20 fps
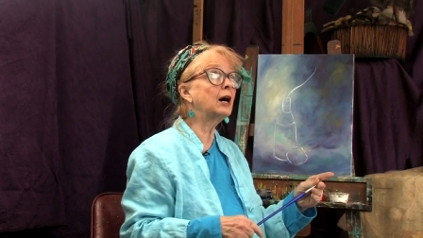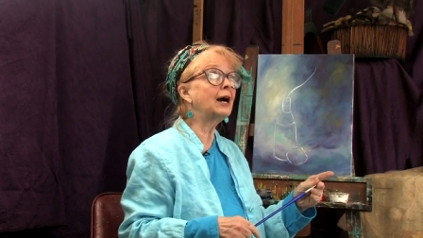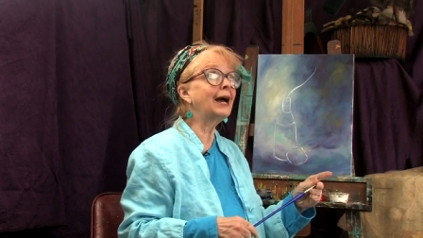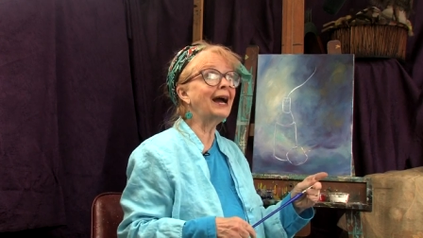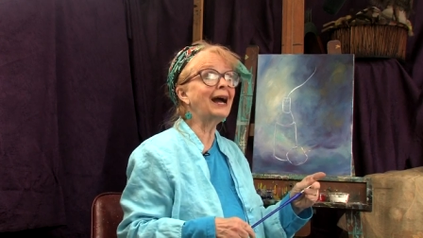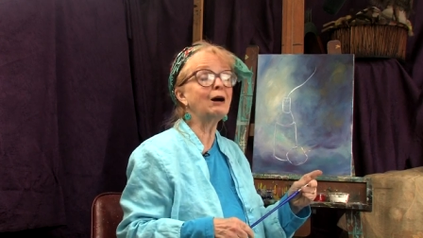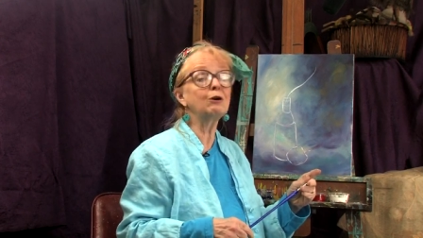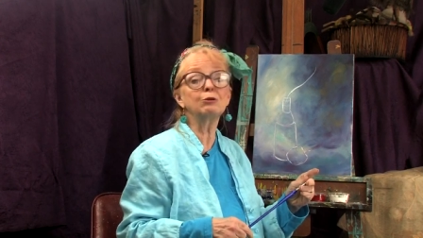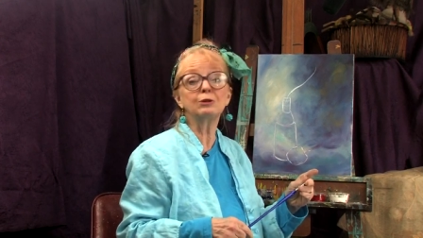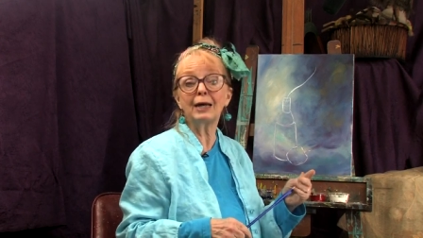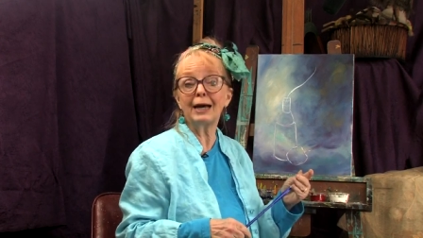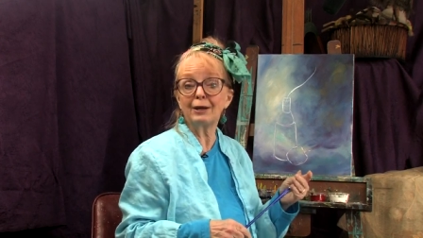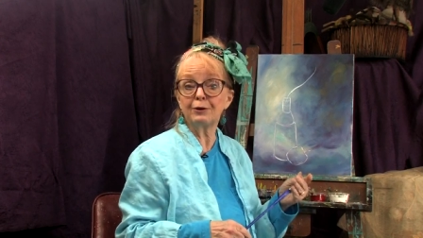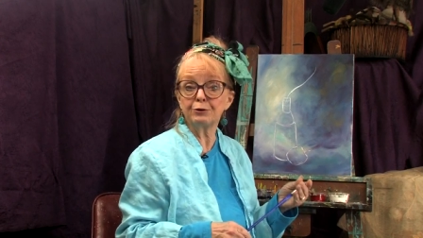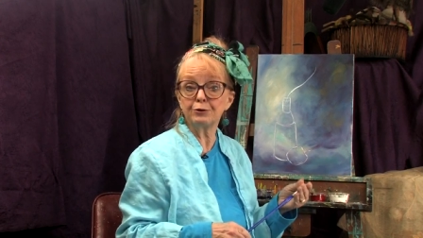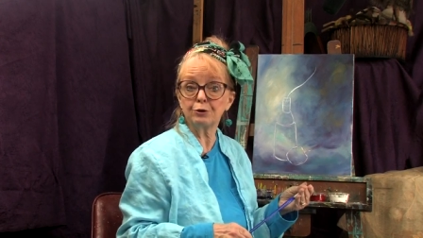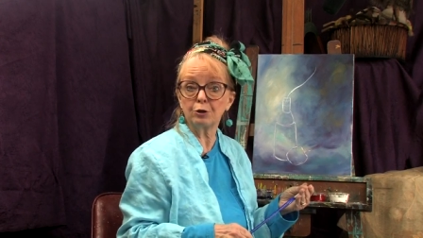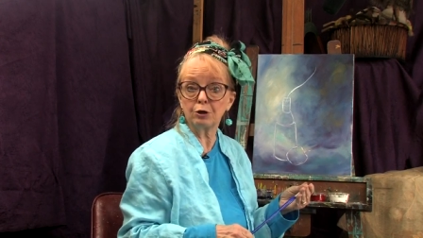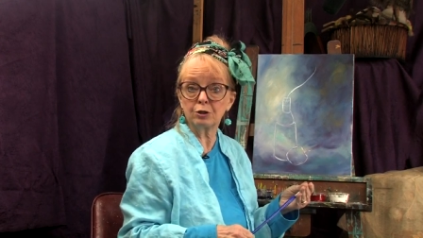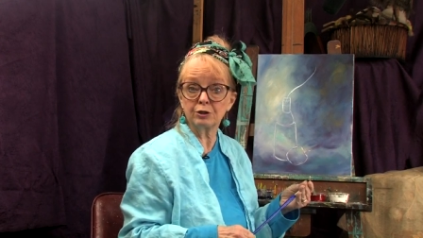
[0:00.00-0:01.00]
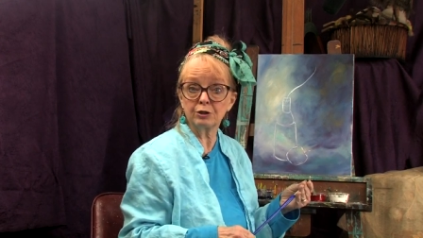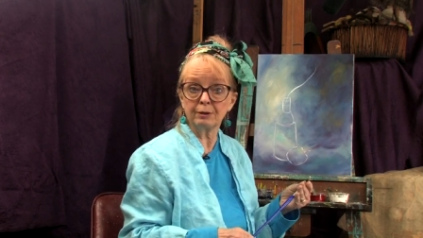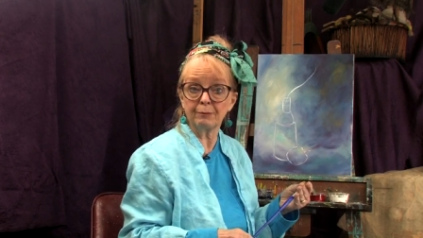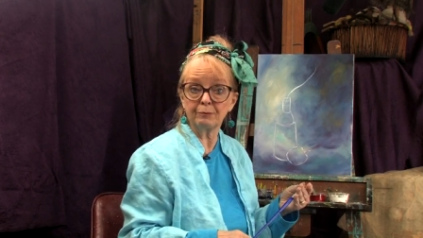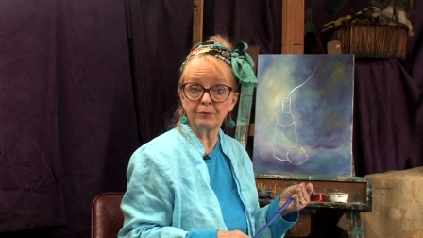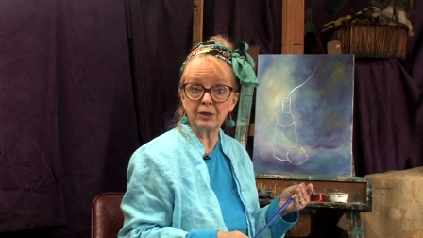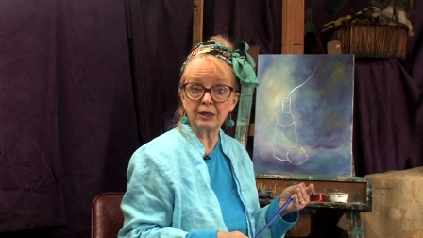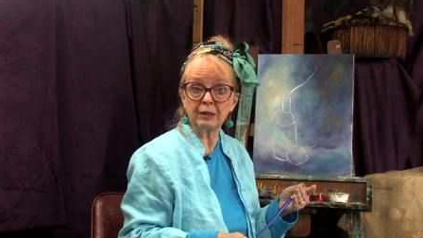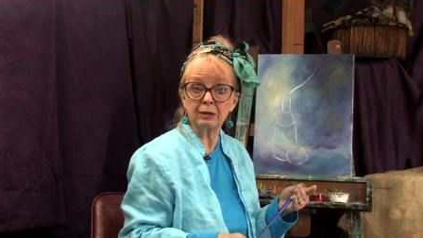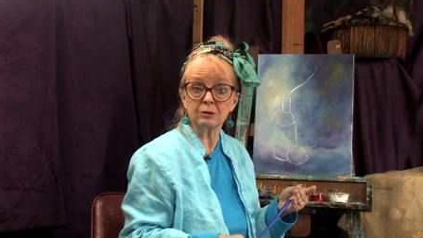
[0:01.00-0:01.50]
how light or dark
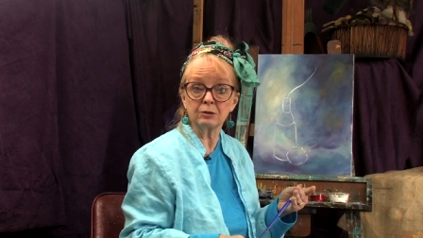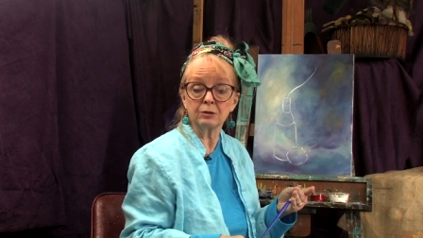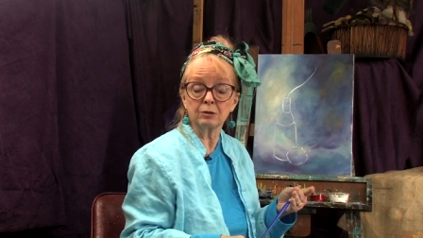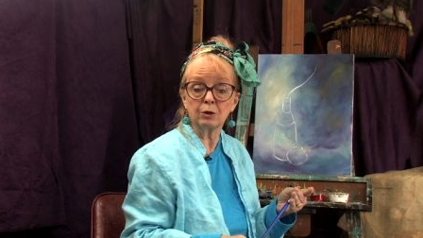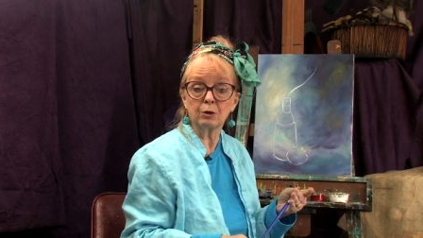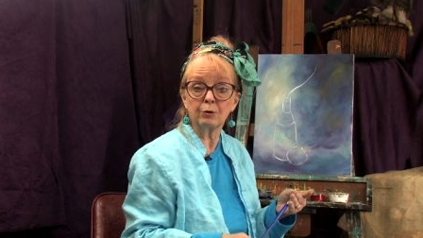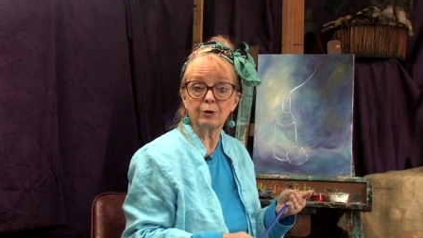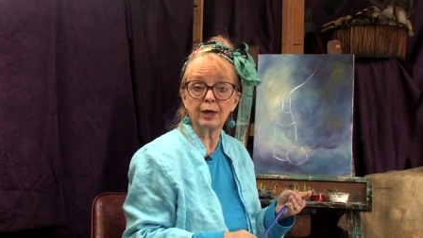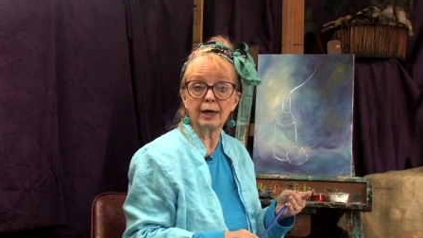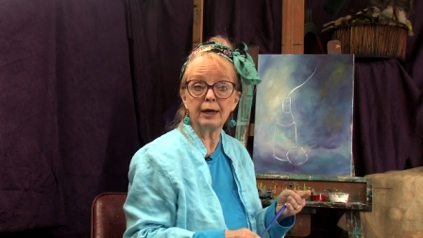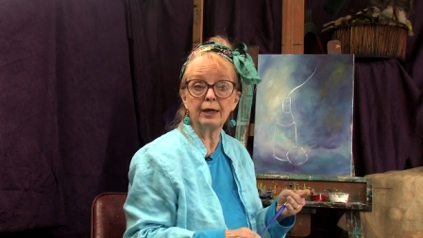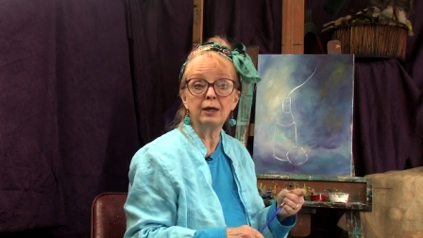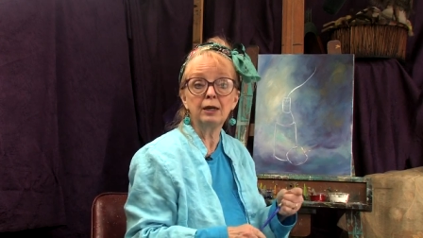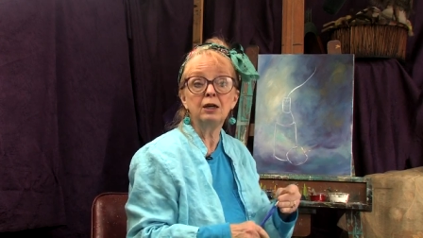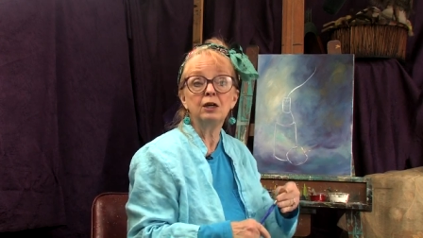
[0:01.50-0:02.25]
something is, okay?